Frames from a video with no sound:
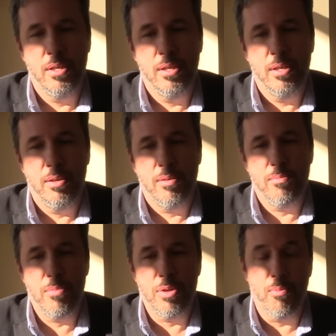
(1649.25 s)
Mm -hmm.
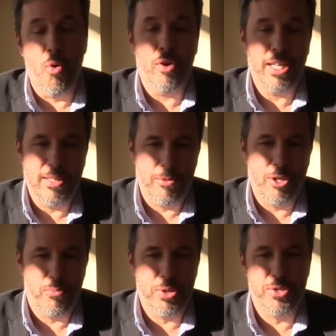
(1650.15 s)
but more than
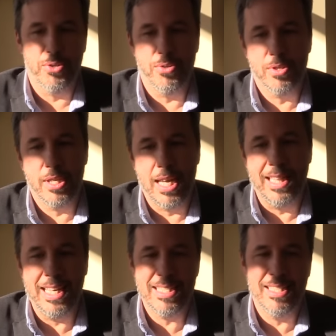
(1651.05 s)
on prisoners and
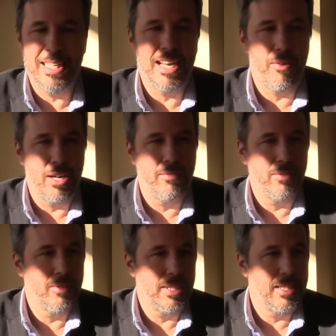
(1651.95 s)
less than
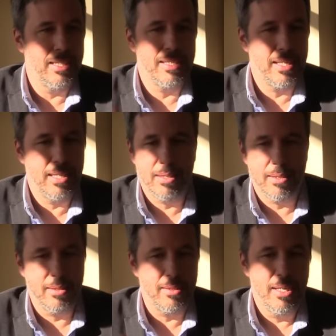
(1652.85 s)
arrival and it's like
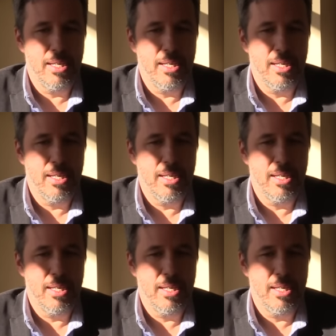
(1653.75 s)
uh,